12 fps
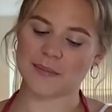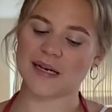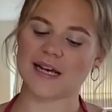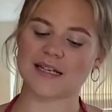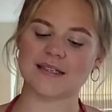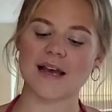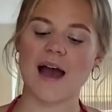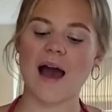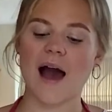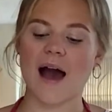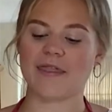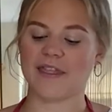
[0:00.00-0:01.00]
minutes
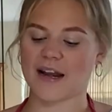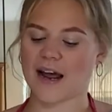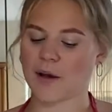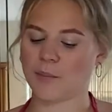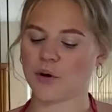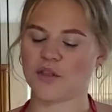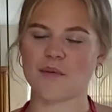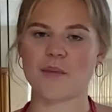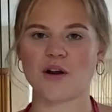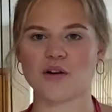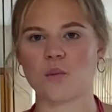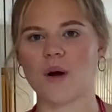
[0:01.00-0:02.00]
and then I put
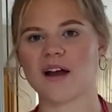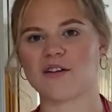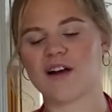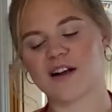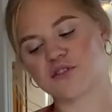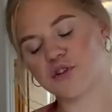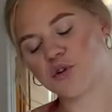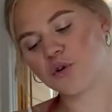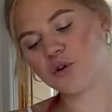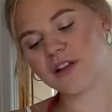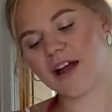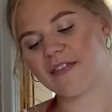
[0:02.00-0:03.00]
them on a wire rack to
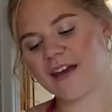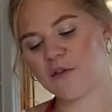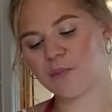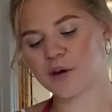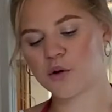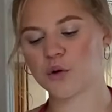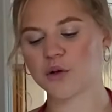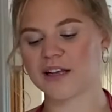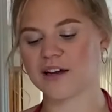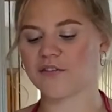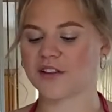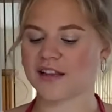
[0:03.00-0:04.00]
cool, and they've been
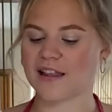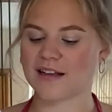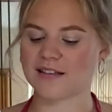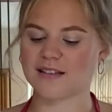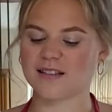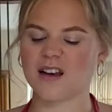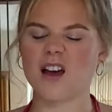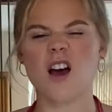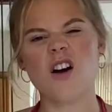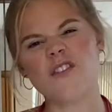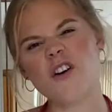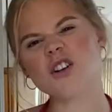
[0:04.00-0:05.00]
cooling for the last
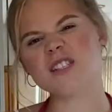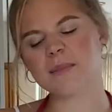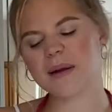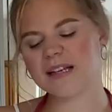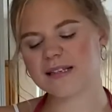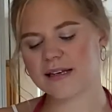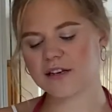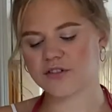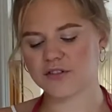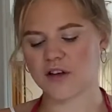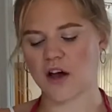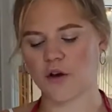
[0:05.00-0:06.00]
40 minutes-ish,
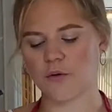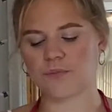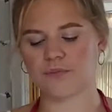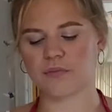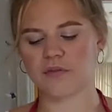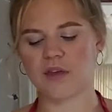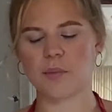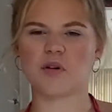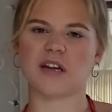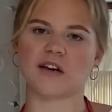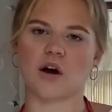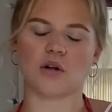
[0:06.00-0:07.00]
so they're
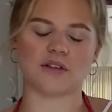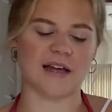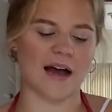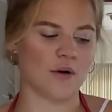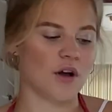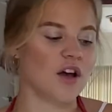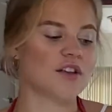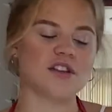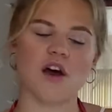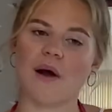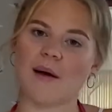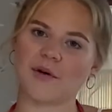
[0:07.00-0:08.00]
pretty cold now.
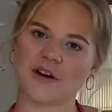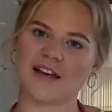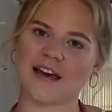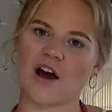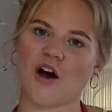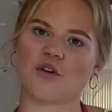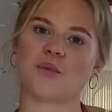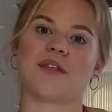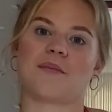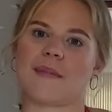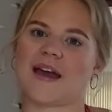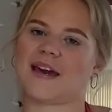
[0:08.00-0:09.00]
So I'm gonna get on
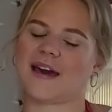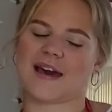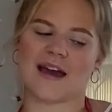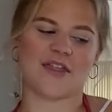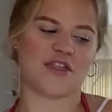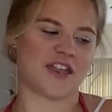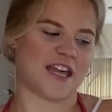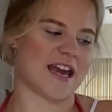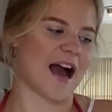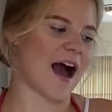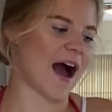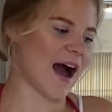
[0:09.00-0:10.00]
with making
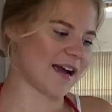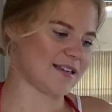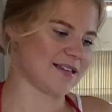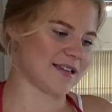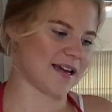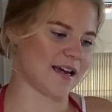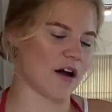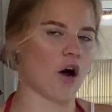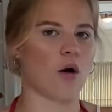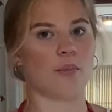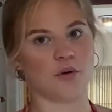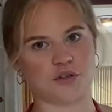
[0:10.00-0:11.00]
the icing
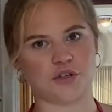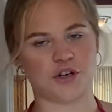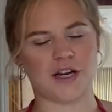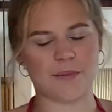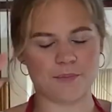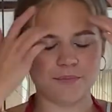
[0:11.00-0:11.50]
or buttercream.